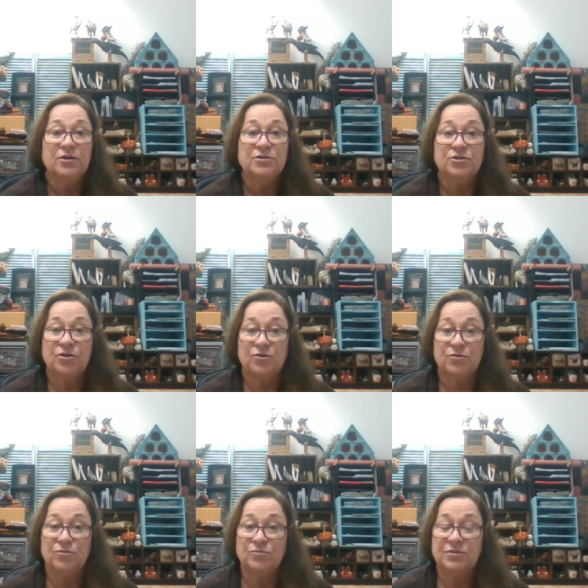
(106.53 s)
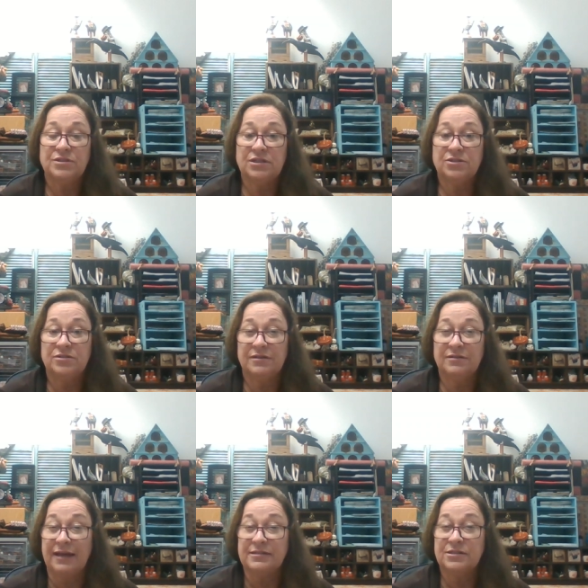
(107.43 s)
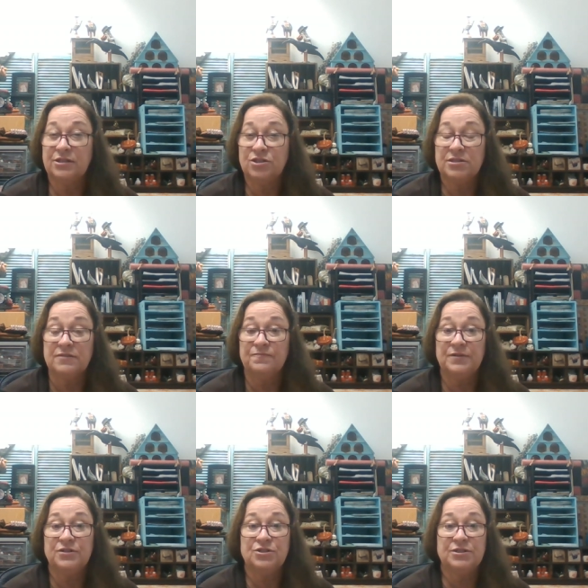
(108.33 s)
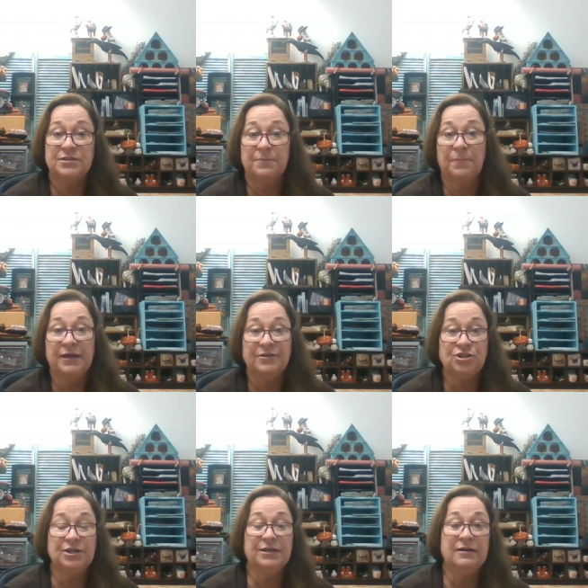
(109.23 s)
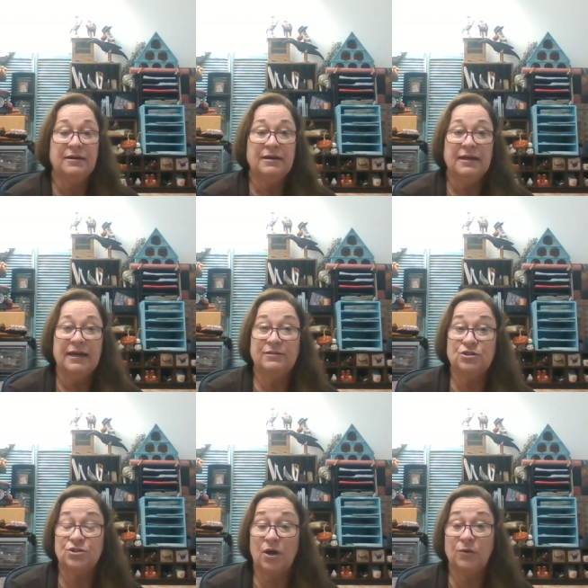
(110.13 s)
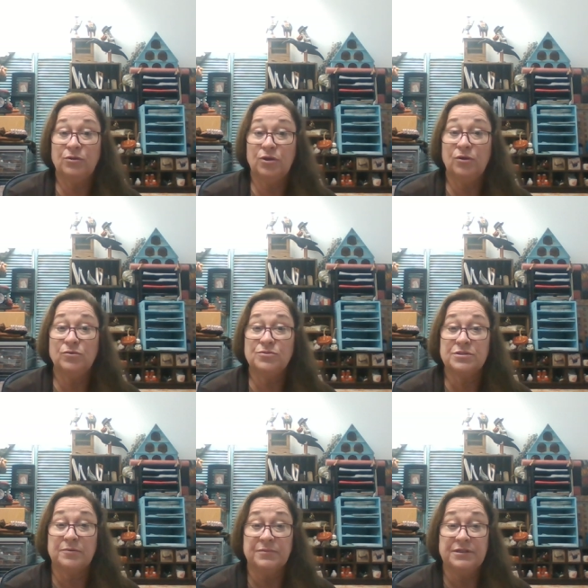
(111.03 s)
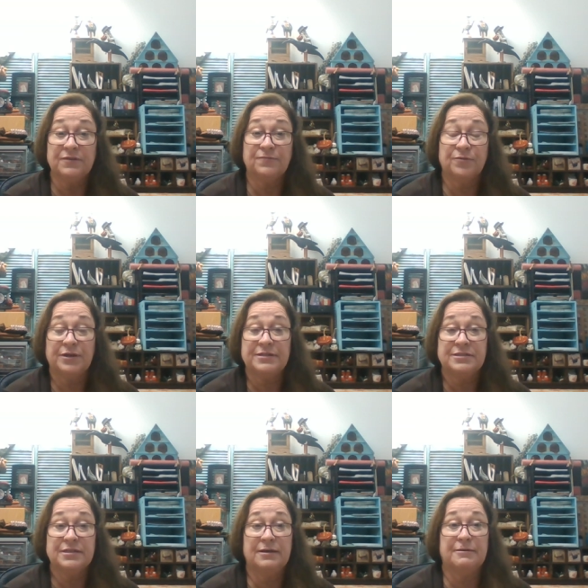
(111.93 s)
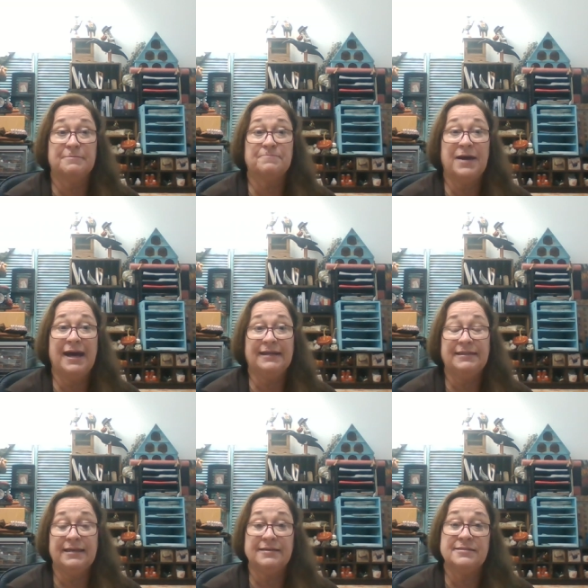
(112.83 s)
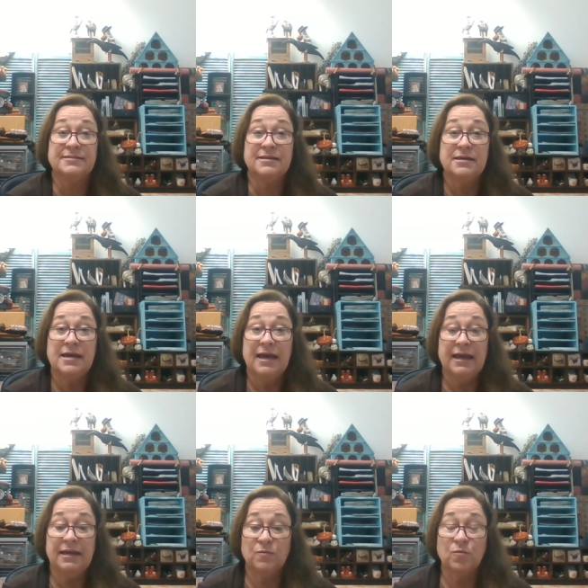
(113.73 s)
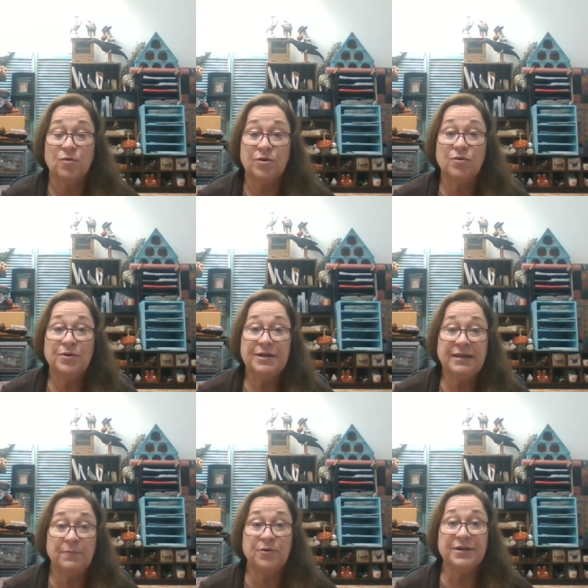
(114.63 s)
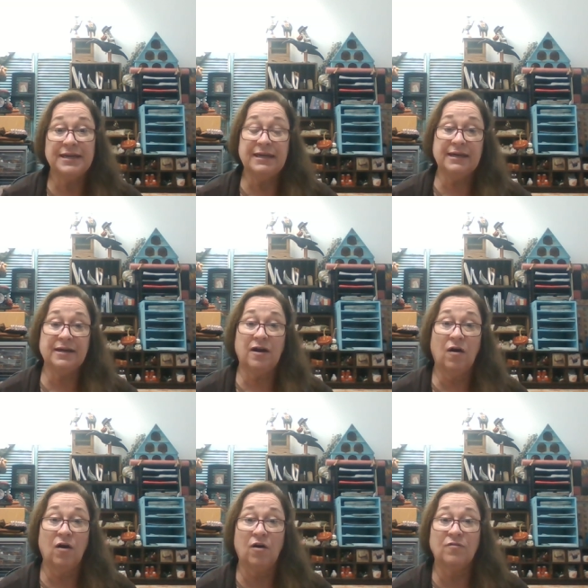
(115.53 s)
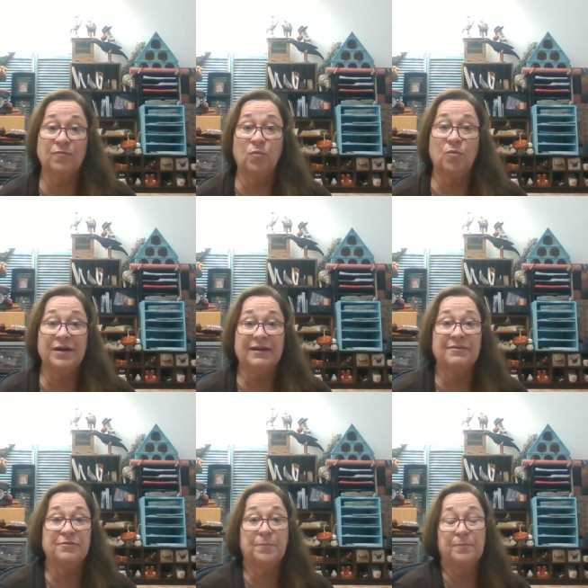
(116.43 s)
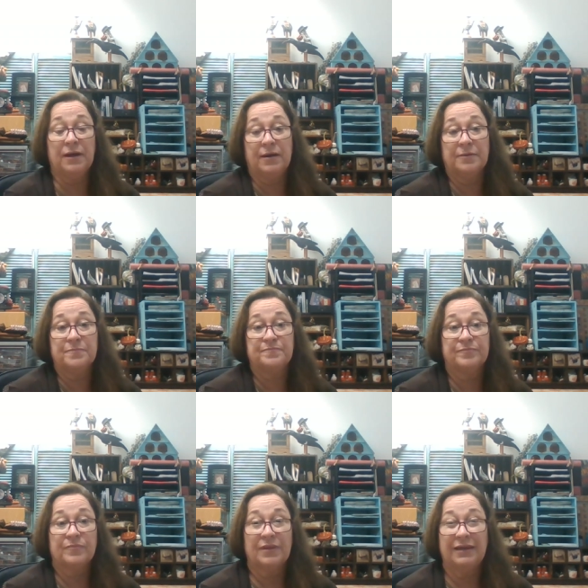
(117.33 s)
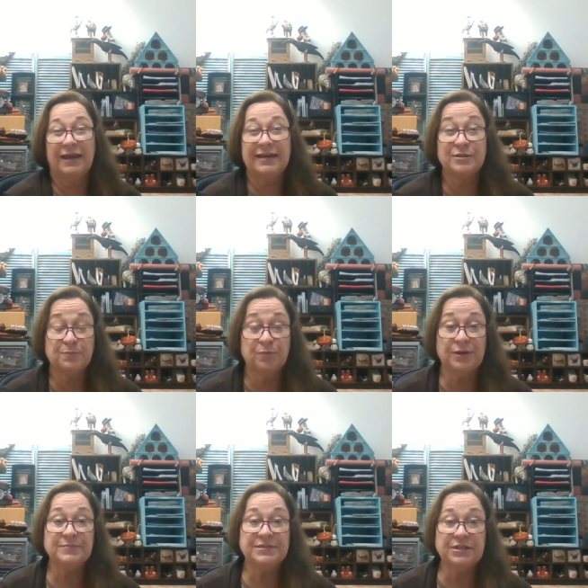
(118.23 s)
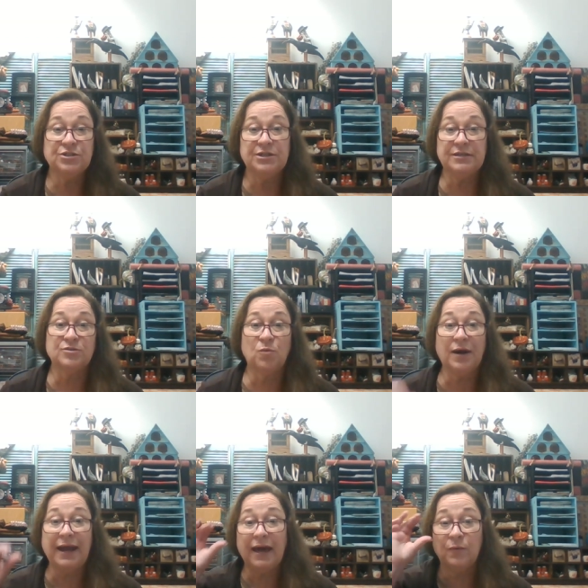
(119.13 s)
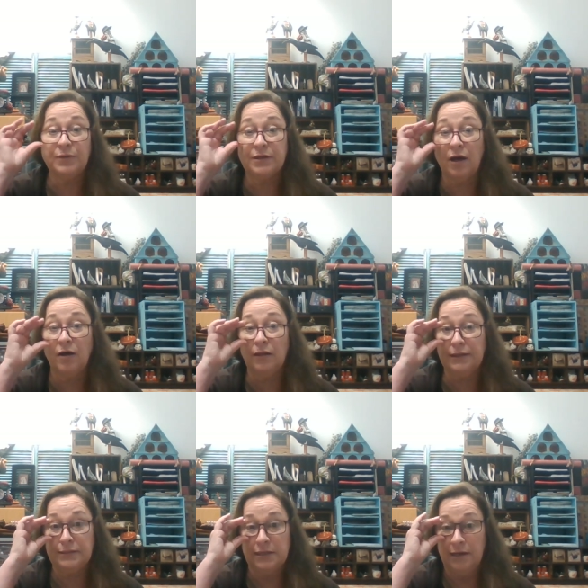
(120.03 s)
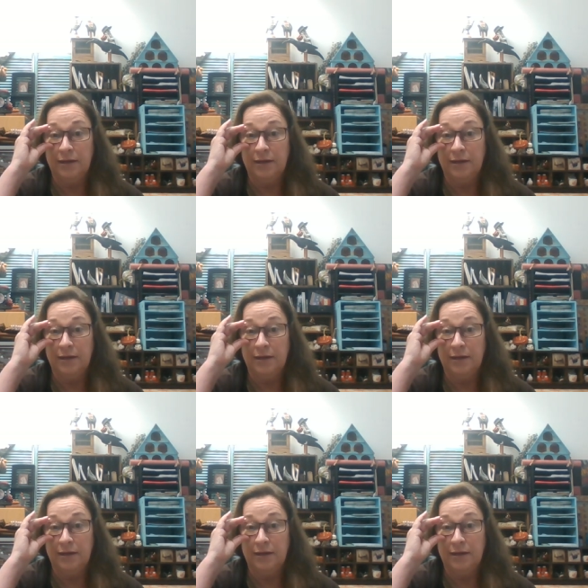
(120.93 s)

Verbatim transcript: to stitch like stitches and finishes and punching and show you some different um, ideas. And we're going, I'm going to kick off with, um, I guess, prim stitching is what I would call it,